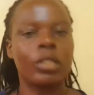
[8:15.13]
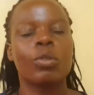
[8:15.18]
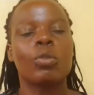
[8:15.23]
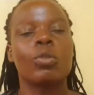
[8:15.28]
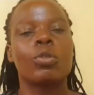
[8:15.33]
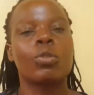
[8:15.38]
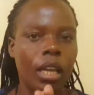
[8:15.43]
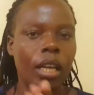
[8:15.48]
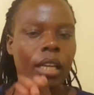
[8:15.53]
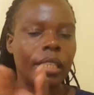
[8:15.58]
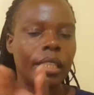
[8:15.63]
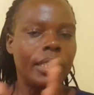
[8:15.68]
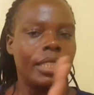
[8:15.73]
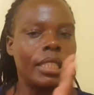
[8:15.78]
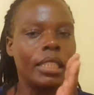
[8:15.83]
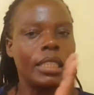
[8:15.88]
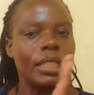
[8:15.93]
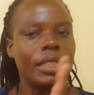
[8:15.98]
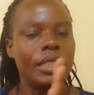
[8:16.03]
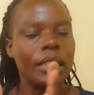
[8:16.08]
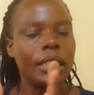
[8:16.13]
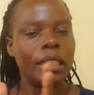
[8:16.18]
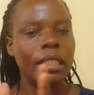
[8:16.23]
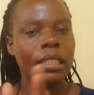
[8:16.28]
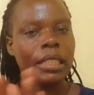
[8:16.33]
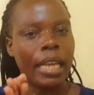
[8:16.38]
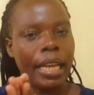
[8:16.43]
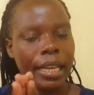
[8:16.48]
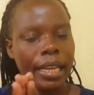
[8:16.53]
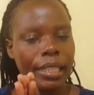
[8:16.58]
So
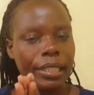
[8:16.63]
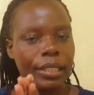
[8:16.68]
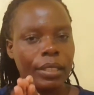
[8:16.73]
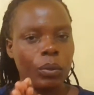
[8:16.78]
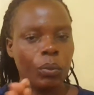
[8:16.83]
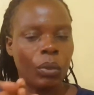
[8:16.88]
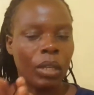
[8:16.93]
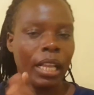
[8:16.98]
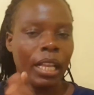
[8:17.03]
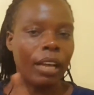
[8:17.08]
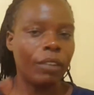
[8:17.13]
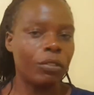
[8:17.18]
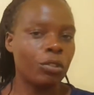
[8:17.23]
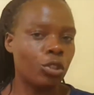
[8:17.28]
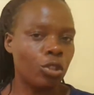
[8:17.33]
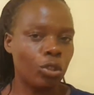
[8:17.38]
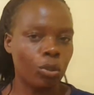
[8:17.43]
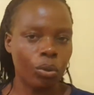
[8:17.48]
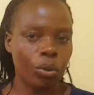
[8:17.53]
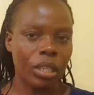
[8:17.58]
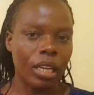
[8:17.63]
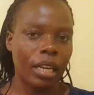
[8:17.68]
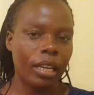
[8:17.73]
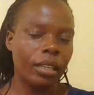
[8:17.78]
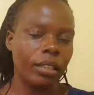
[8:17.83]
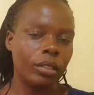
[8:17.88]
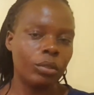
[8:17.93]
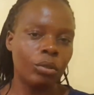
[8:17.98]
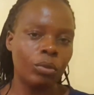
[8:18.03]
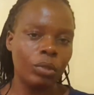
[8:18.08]
then we'll have
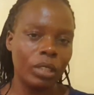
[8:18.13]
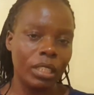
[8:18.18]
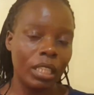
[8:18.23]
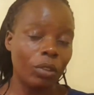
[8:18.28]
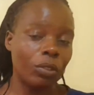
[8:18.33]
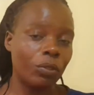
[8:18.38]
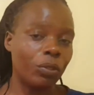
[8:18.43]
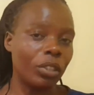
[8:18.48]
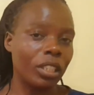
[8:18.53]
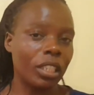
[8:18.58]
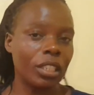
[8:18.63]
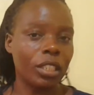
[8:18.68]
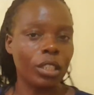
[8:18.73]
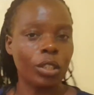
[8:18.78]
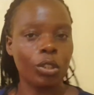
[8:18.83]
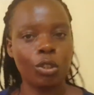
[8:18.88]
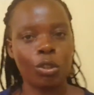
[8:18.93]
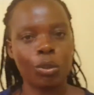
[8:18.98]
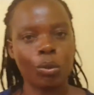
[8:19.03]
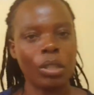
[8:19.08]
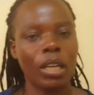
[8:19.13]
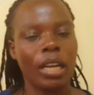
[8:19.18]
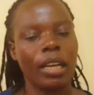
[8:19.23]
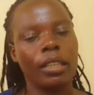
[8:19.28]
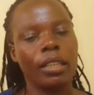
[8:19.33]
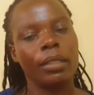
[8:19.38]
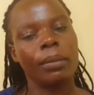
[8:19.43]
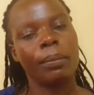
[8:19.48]
sugar, without forgetting sugar,